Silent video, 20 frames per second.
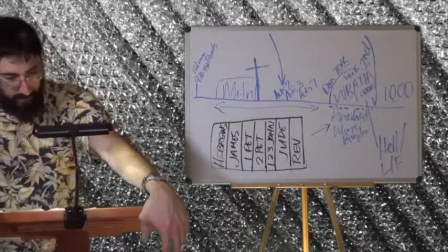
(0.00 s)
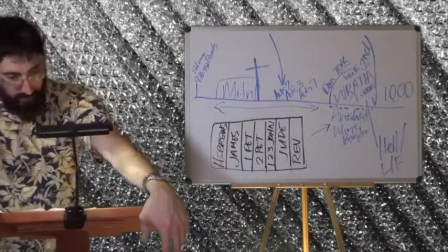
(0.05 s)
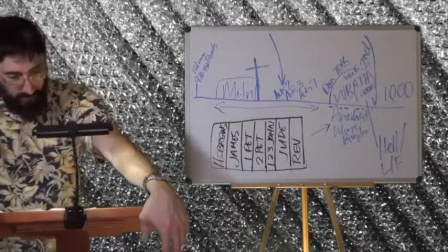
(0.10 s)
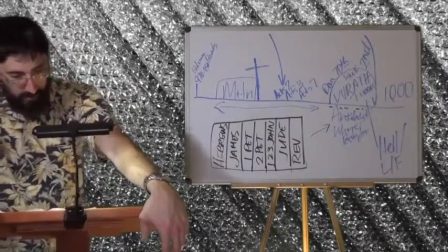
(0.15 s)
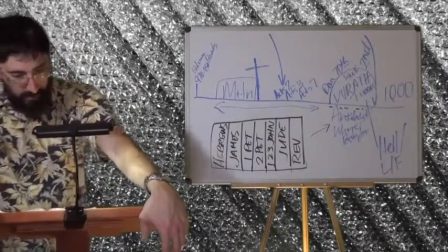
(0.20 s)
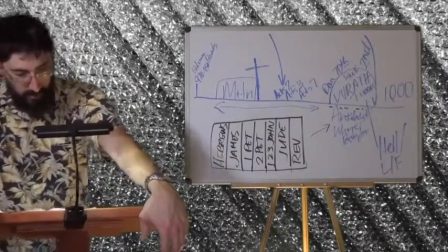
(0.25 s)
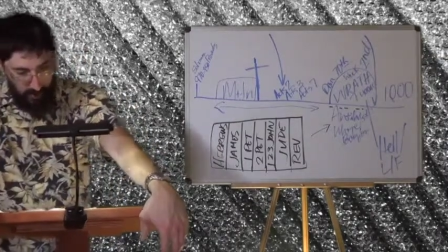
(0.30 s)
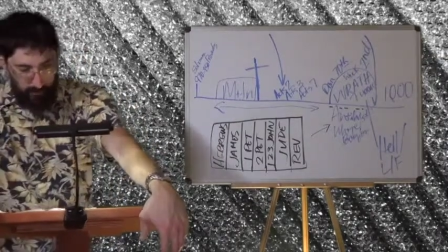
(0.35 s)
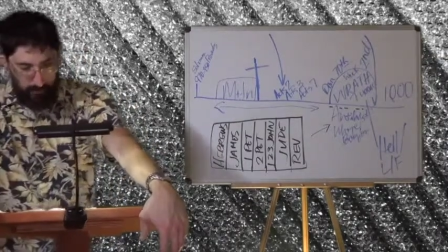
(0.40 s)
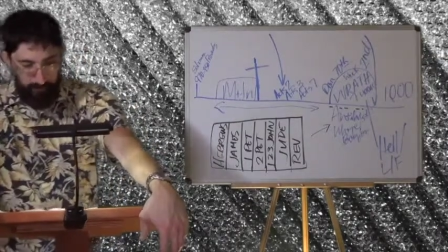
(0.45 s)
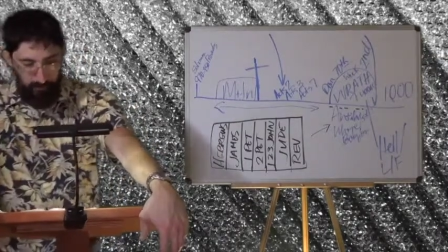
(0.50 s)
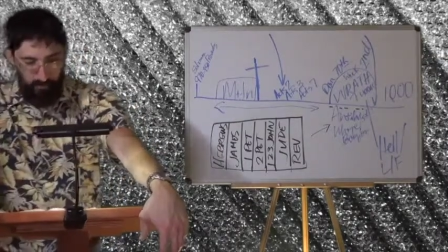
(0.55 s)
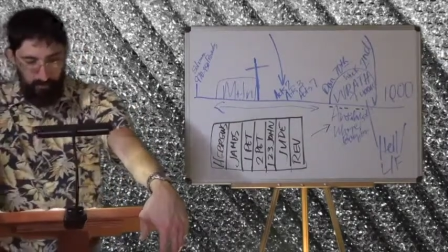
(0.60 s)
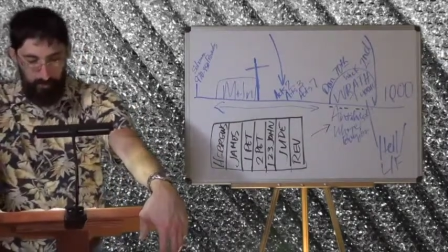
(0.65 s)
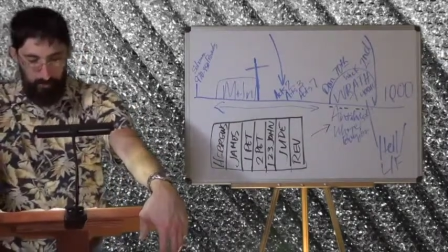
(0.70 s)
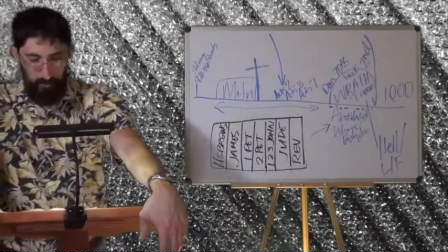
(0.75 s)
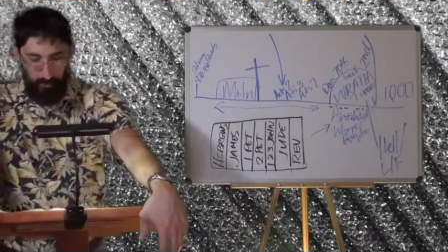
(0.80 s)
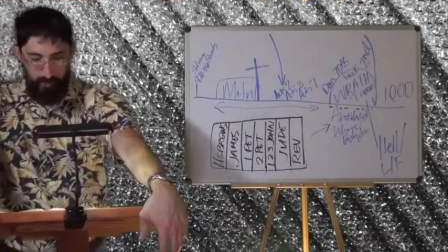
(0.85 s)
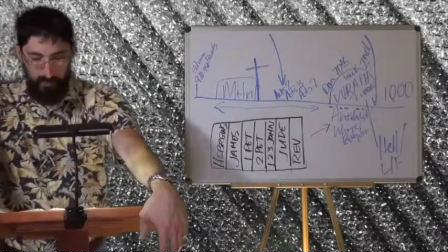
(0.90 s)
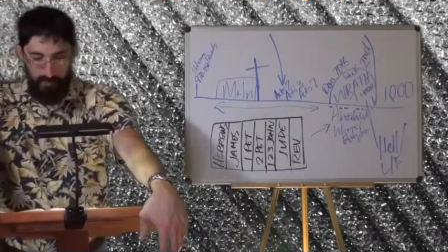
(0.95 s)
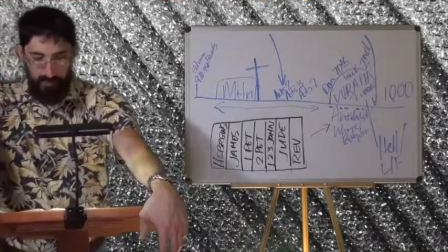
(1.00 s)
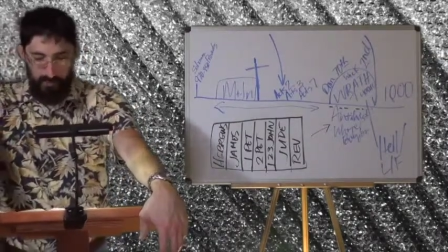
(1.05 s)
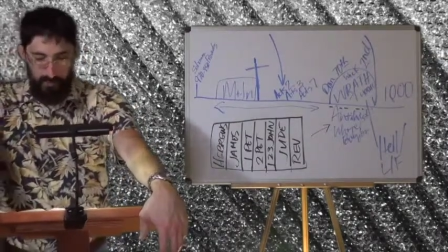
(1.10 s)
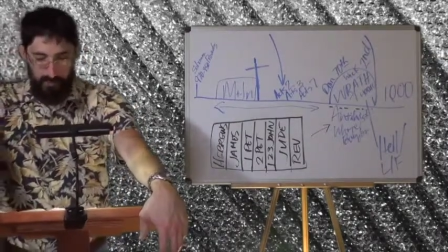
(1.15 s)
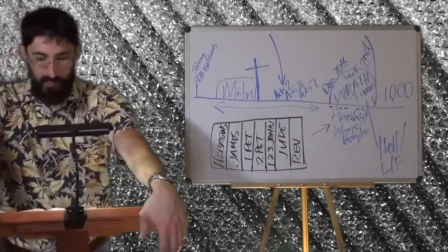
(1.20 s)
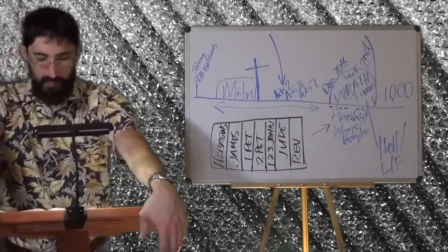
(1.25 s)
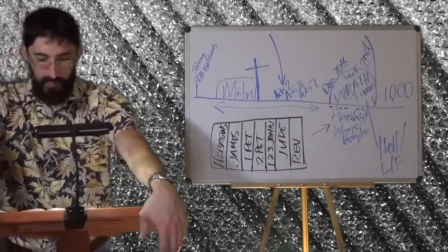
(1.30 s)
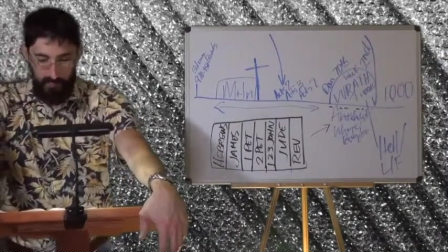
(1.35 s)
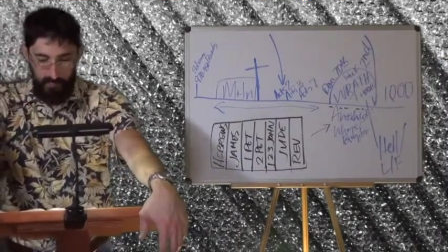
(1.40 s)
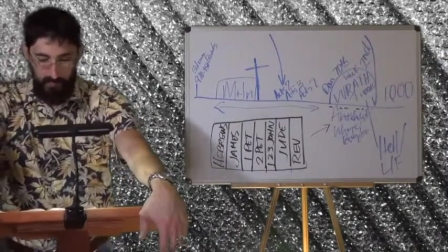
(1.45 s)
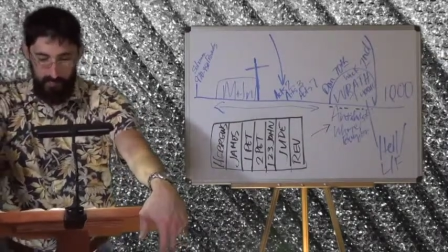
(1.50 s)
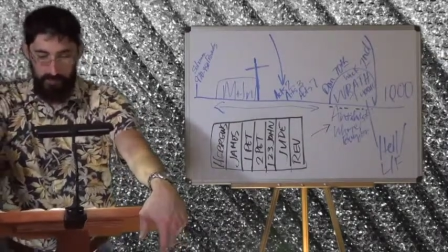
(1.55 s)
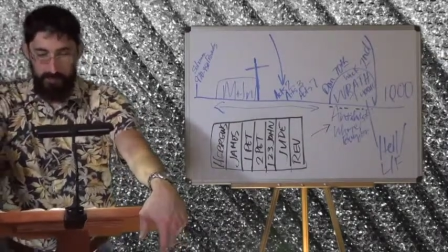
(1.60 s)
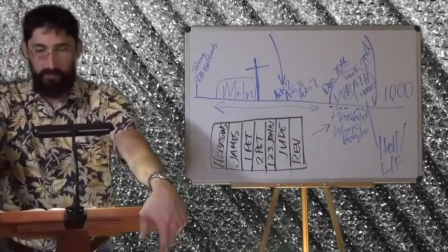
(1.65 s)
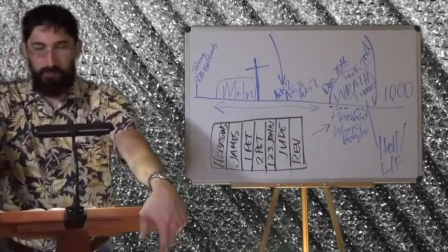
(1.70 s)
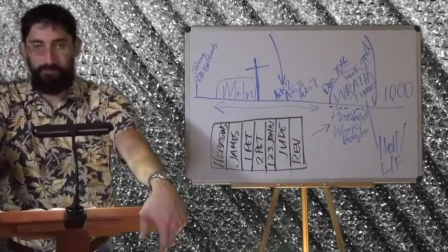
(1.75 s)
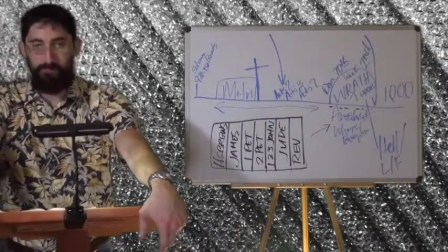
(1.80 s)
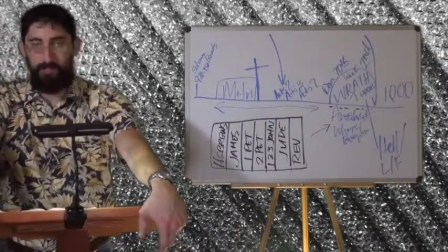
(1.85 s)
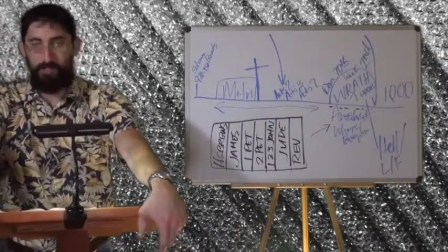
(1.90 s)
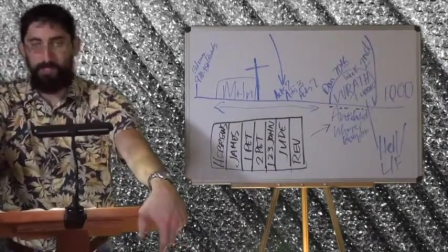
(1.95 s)
Chapter
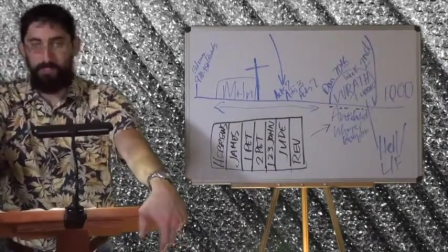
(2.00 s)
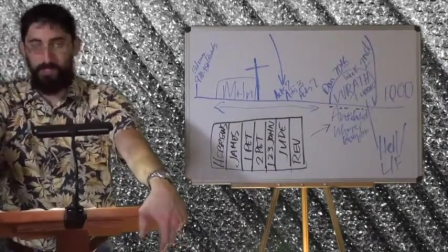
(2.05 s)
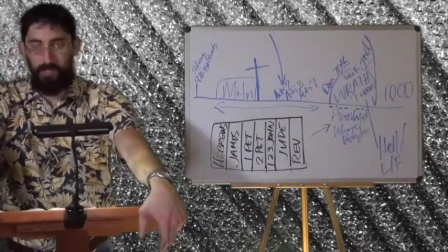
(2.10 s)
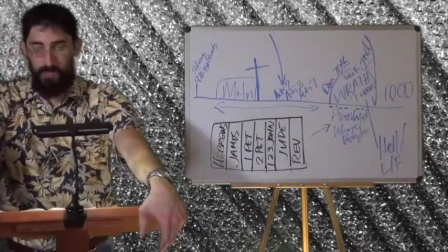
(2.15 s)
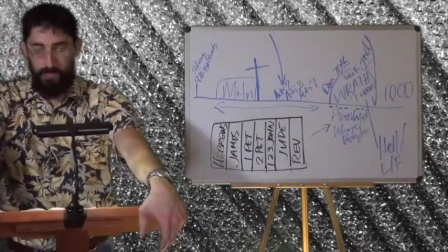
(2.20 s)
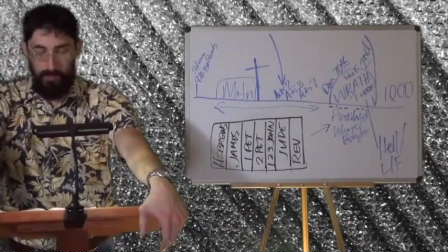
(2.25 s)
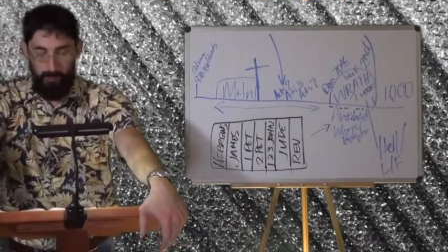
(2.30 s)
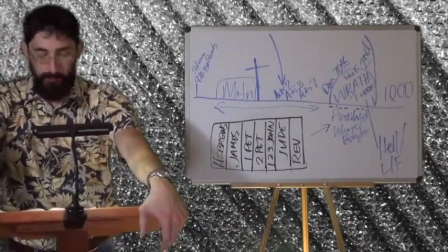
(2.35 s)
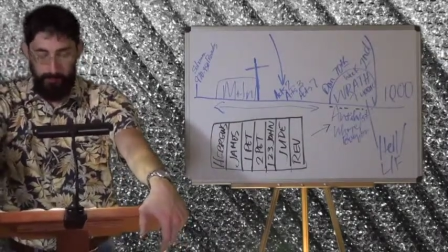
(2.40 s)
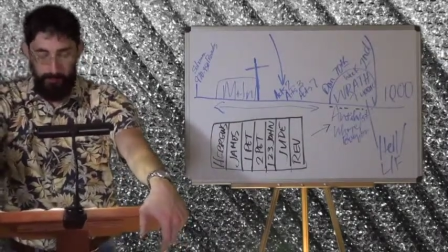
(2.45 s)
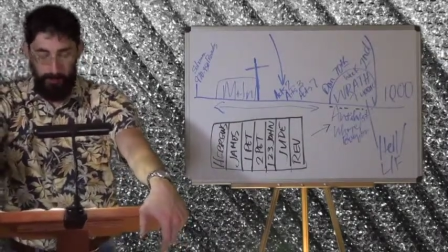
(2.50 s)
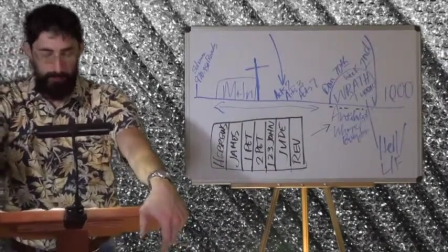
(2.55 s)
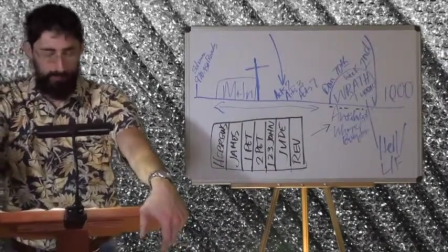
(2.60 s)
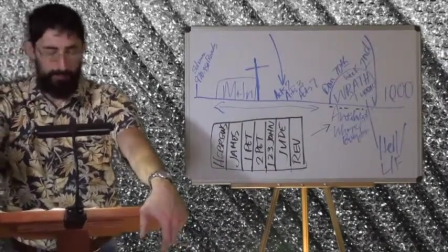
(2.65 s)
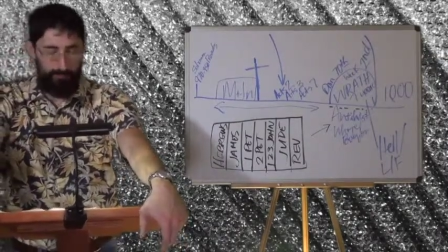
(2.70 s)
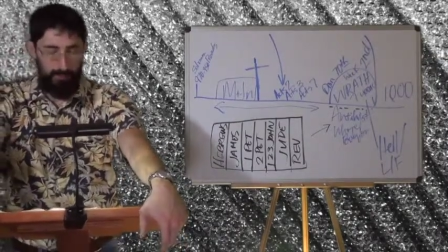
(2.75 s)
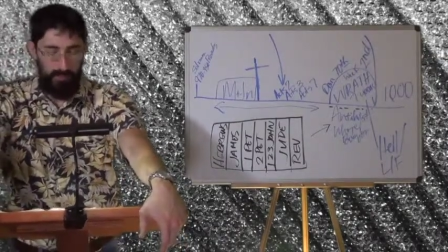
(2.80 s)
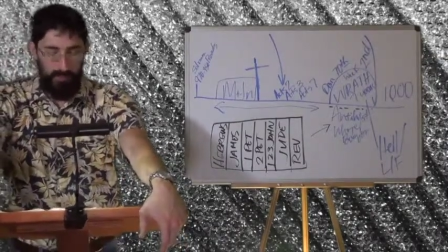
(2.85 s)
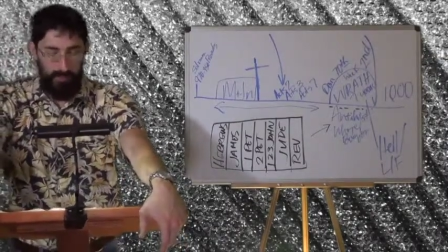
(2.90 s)
26, Psalm, uh,